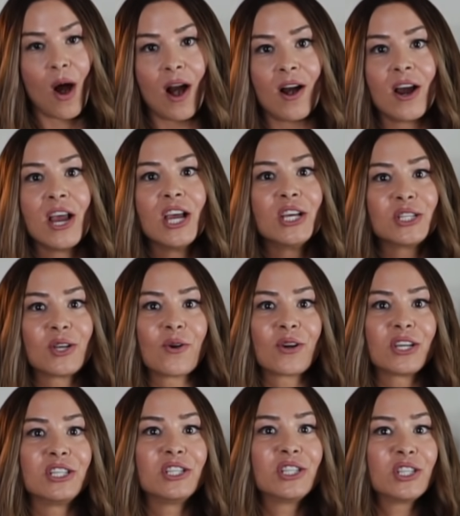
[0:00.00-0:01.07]
are. So
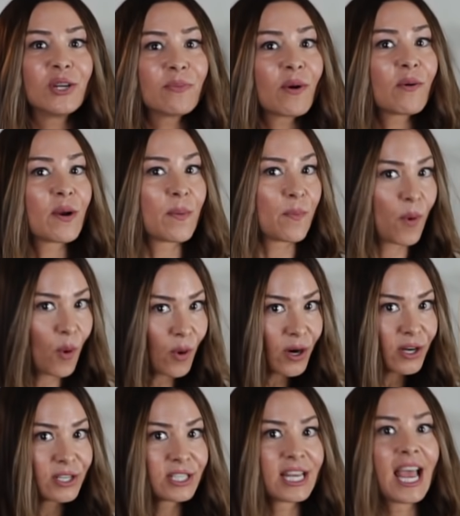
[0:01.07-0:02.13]
Consumer
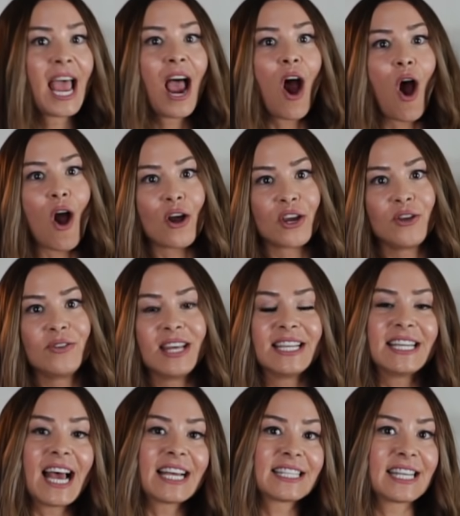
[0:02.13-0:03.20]
Reports argued
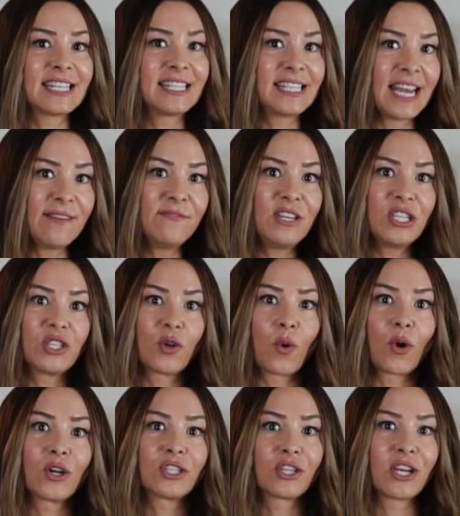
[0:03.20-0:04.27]
that Tesla's safety
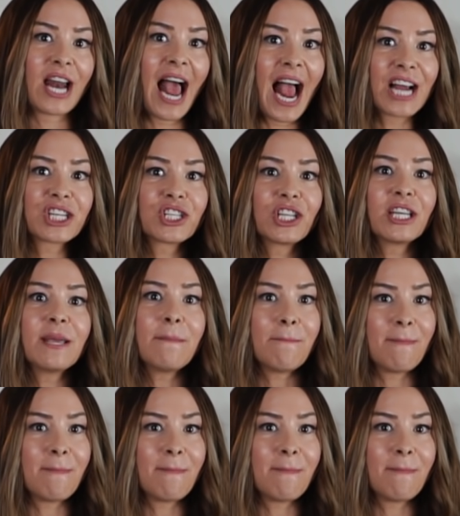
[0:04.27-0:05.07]
scores could actually